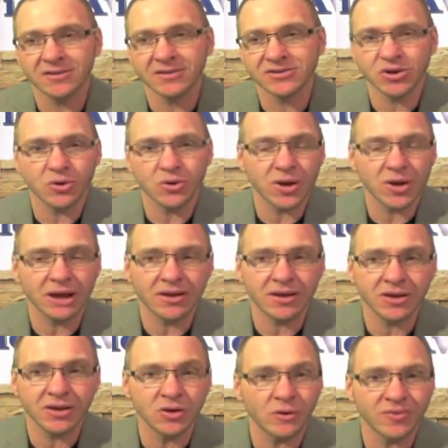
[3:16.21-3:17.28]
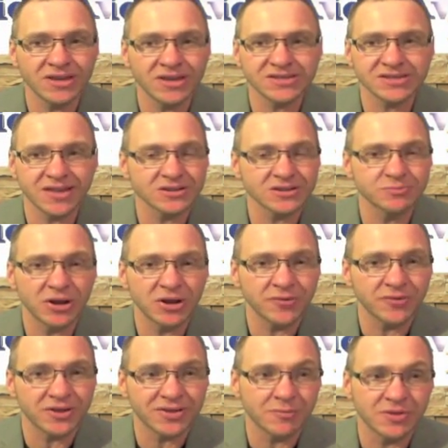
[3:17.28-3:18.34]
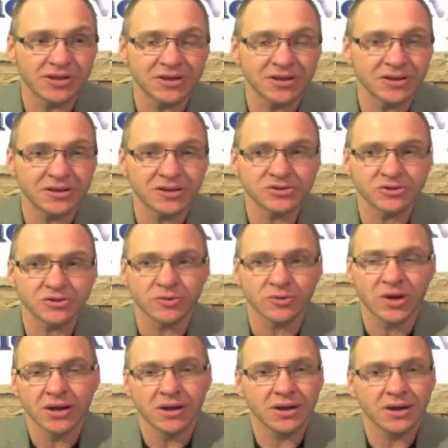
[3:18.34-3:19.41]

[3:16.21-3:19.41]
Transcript: So these things benefit them. These are